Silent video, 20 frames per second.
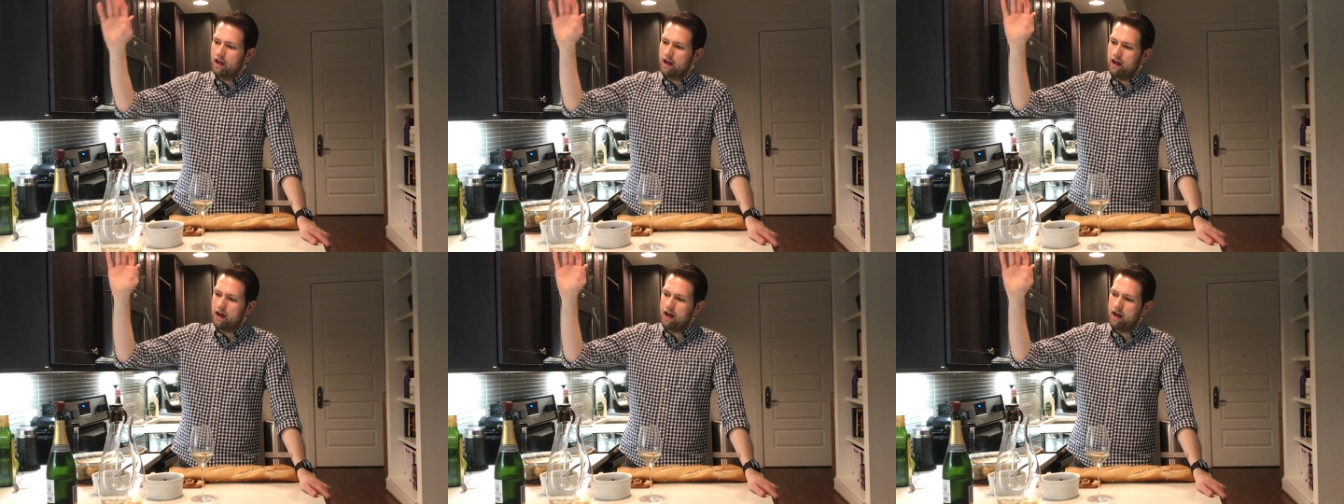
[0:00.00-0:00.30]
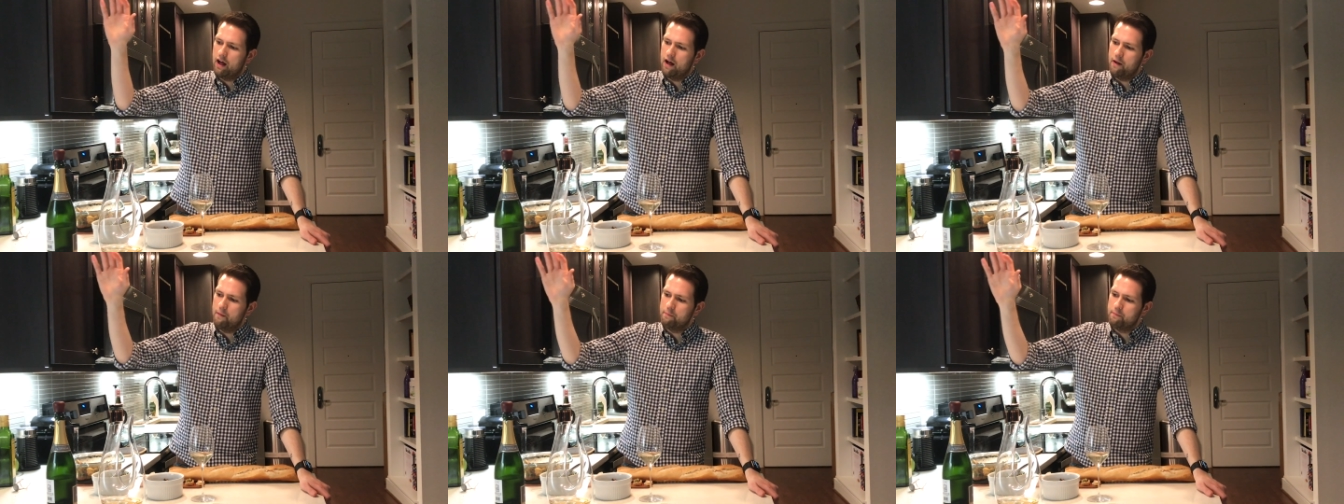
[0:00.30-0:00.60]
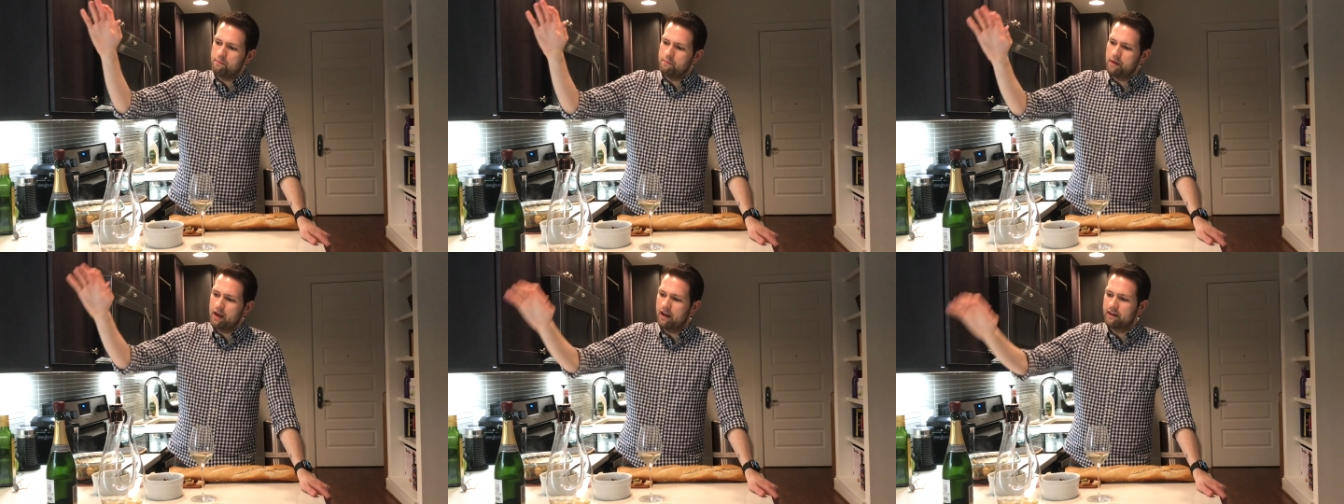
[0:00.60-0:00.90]

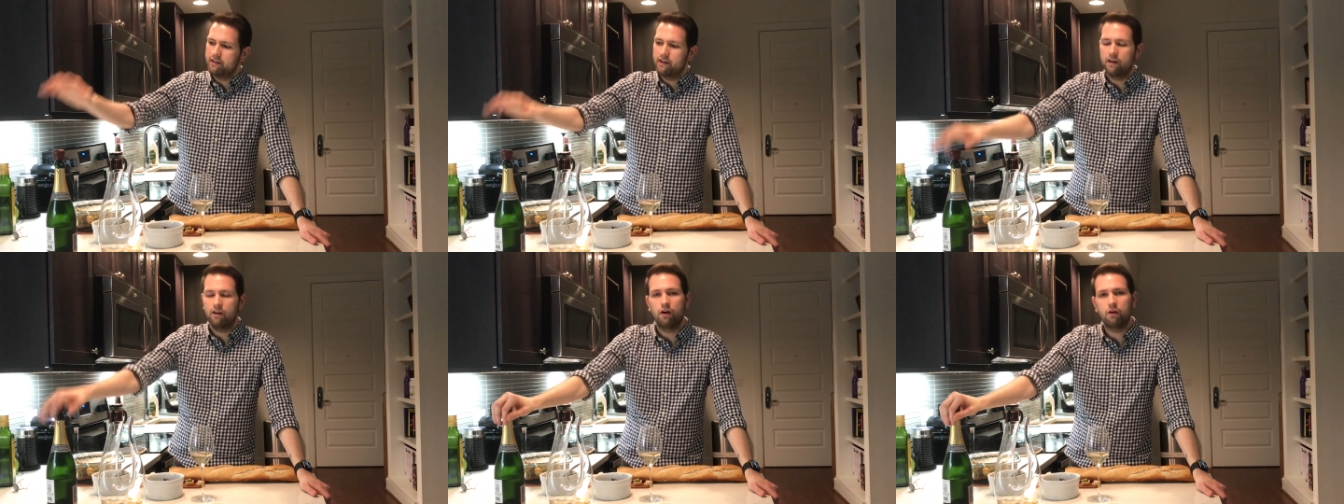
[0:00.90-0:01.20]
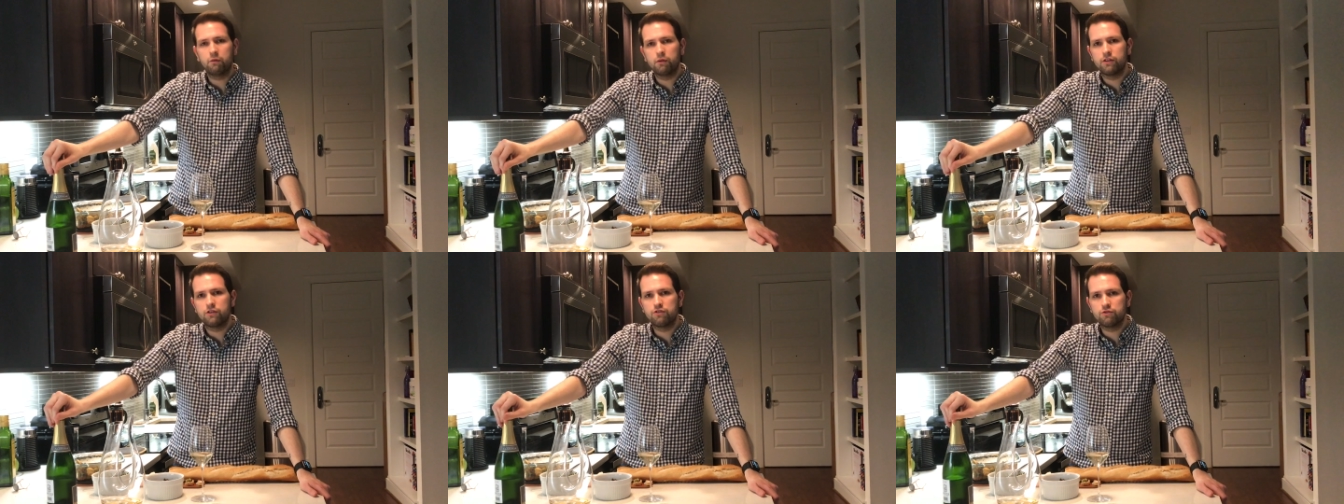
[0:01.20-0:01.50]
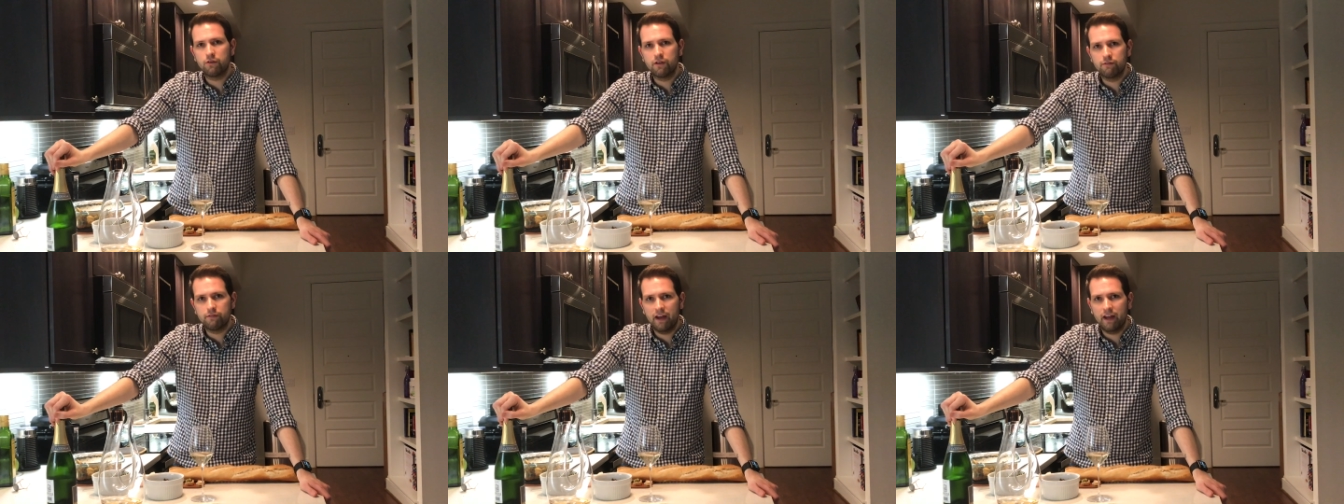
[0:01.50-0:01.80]
and get on with
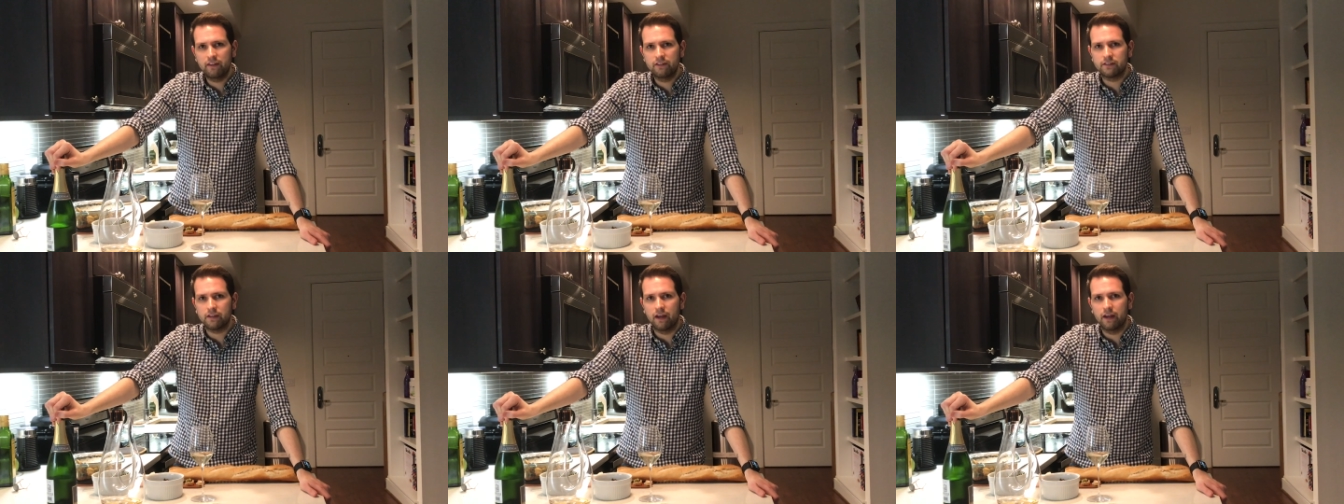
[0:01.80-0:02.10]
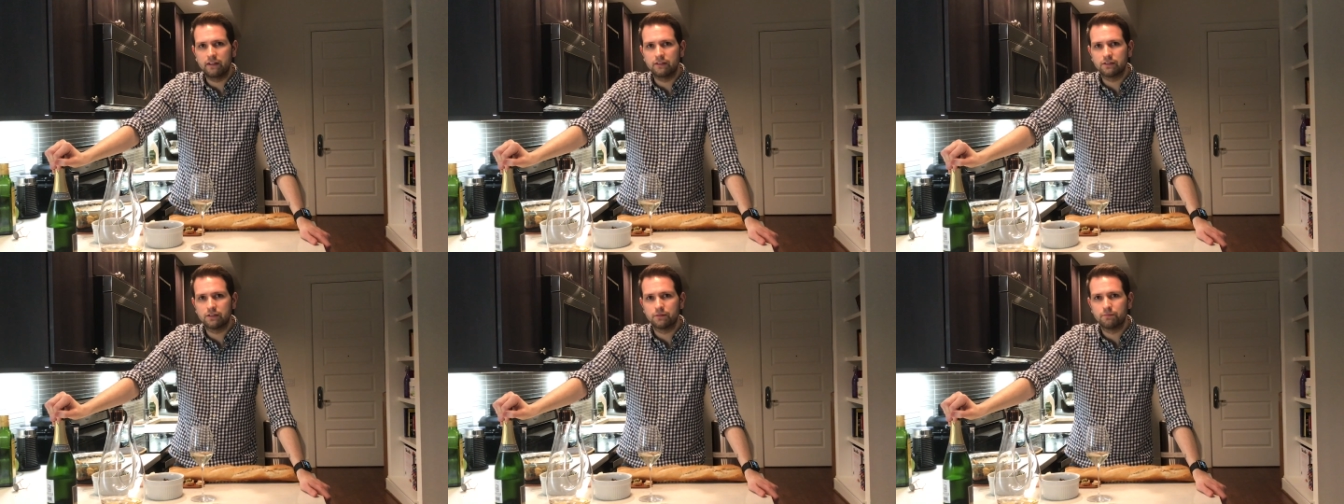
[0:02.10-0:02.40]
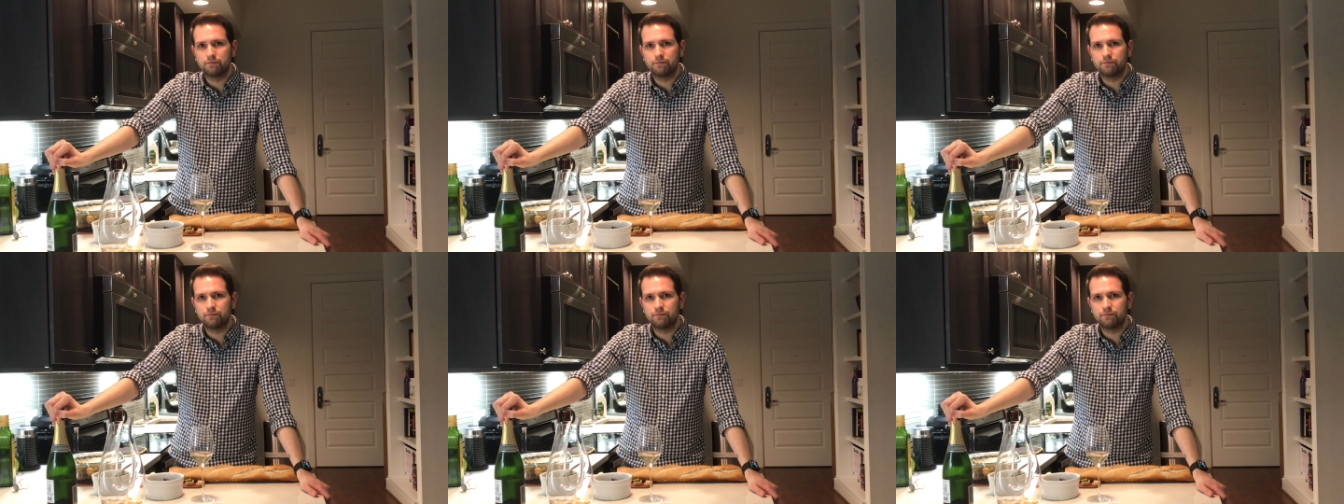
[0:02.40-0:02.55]
enjoying Valentine's.